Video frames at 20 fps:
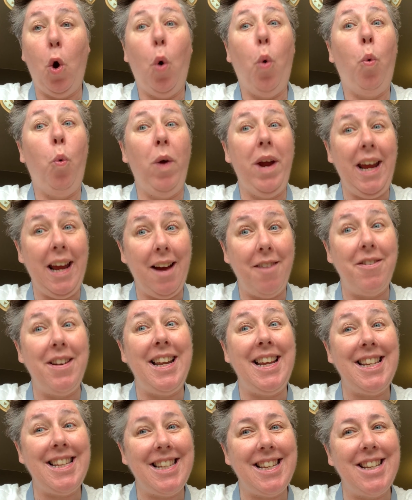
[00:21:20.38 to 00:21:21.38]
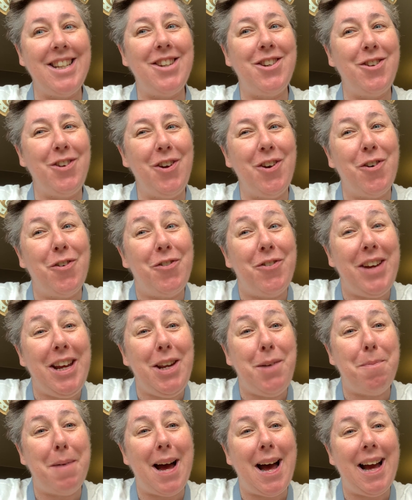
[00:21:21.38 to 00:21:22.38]
We have listened to your
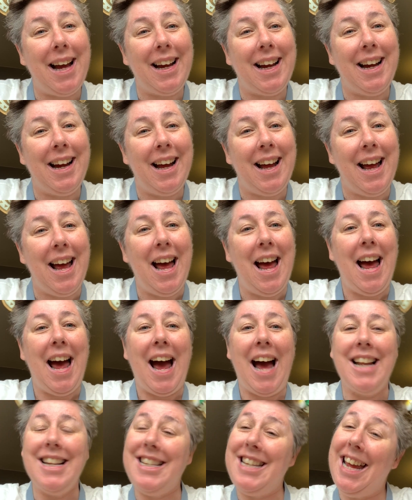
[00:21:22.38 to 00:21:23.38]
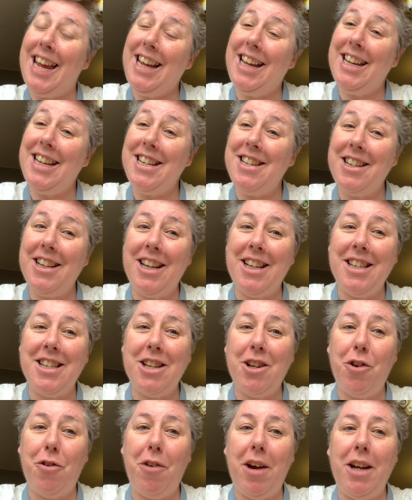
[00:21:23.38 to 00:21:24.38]
feedback and taken into
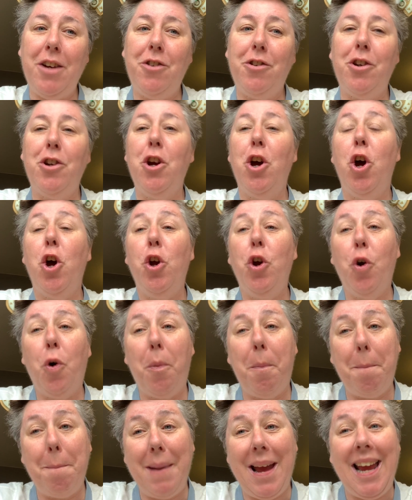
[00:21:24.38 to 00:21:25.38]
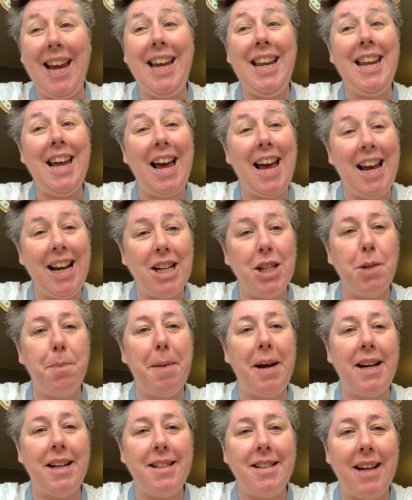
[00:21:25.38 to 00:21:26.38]
consideration your main
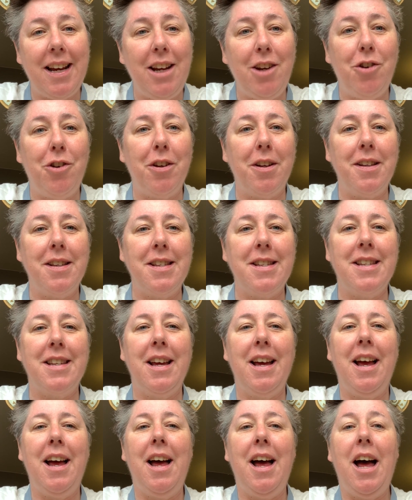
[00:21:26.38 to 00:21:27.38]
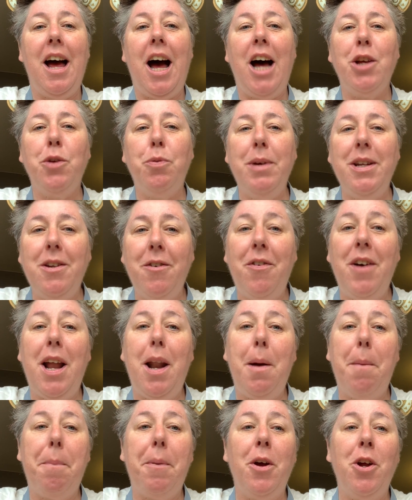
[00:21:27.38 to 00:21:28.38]
expectations as we
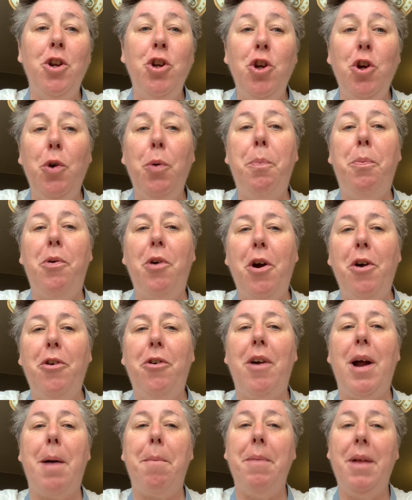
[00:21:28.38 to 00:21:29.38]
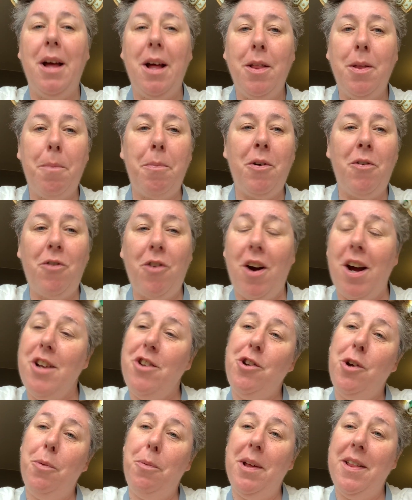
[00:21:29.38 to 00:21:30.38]
develop a new programme that
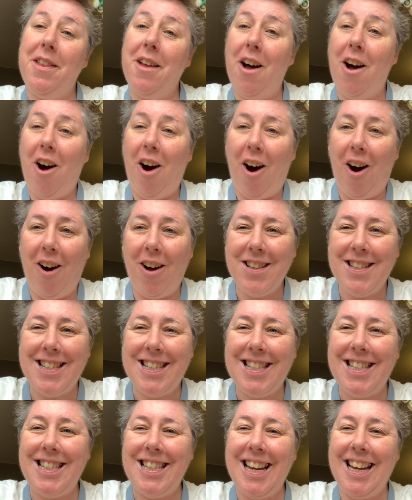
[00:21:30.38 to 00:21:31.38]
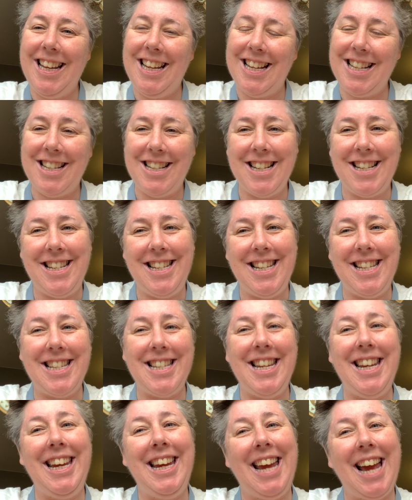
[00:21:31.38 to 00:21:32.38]
provides you with our signature
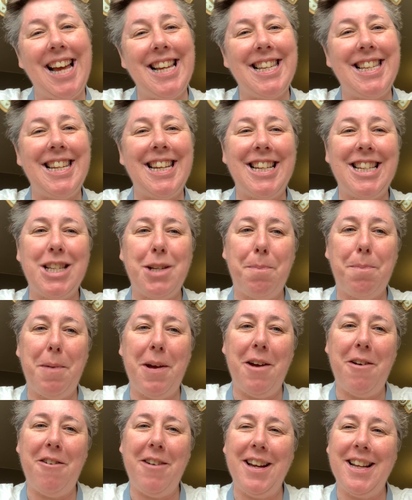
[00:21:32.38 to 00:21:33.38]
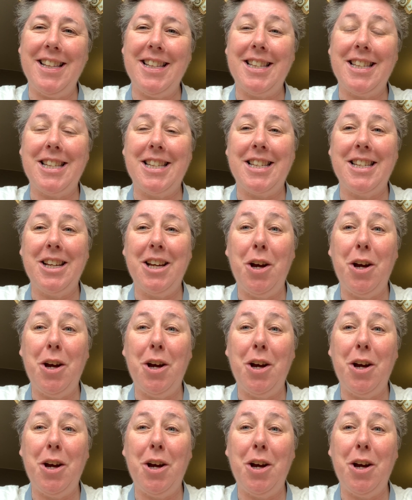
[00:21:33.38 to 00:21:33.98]
Disney guest experience.